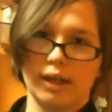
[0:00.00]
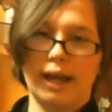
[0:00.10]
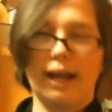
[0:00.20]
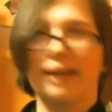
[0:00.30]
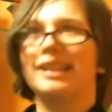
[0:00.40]

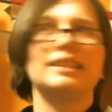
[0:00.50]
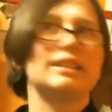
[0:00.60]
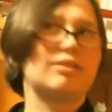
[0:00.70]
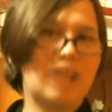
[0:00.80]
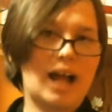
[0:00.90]
And this
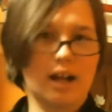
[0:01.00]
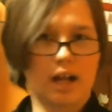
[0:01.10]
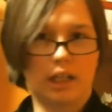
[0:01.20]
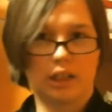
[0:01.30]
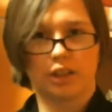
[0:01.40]
is flat
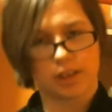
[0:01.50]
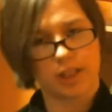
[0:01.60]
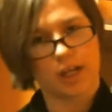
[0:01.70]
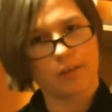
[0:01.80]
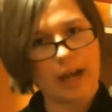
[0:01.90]
colored,
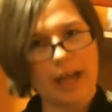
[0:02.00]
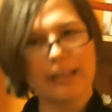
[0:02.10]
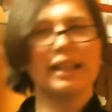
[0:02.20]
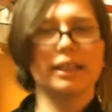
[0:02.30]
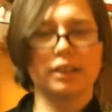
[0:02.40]
so I
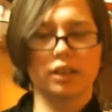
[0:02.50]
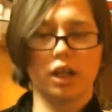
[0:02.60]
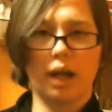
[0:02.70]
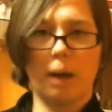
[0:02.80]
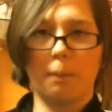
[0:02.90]
think it
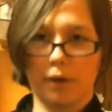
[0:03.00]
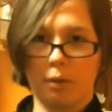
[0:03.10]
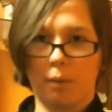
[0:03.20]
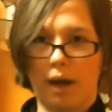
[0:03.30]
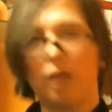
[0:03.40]
turned out pretty
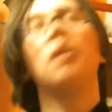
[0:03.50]
well.